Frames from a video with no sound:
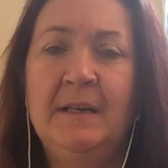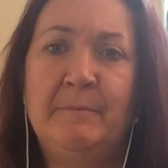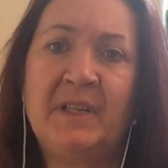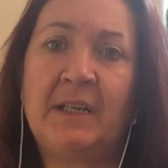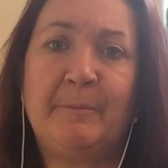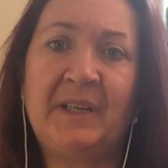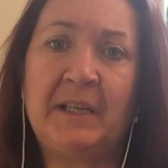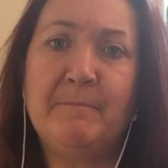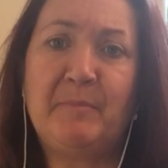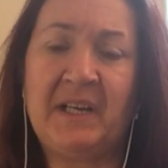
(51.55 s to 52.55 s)
make a big
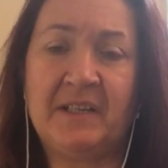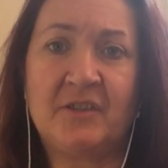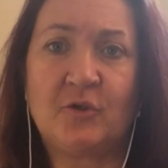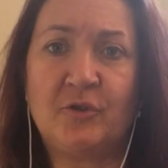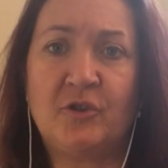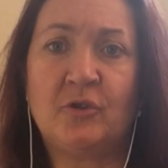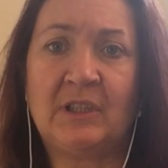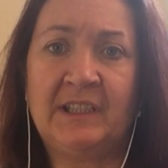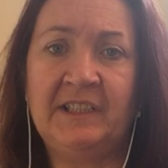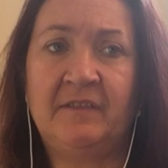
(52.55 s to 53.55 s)
impact on your
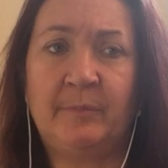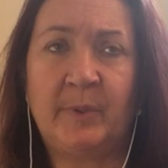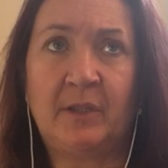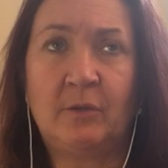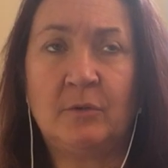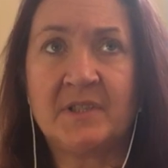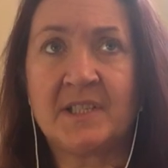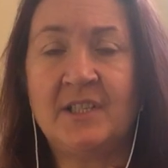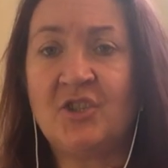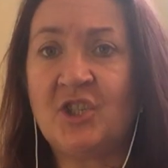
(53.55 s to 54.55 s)
life because
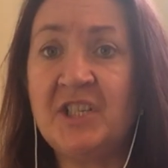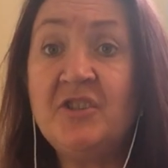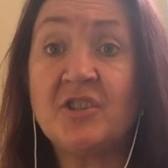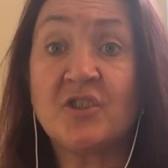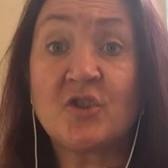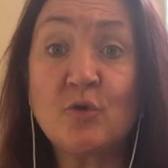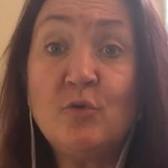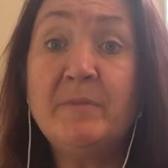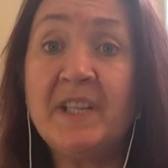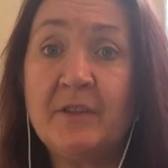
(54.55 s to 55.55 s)
it changes so
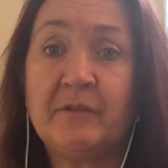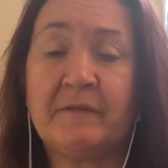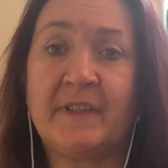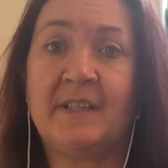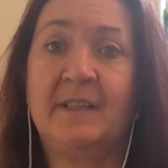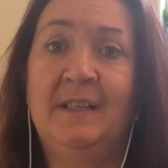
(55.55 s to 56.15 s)
many of the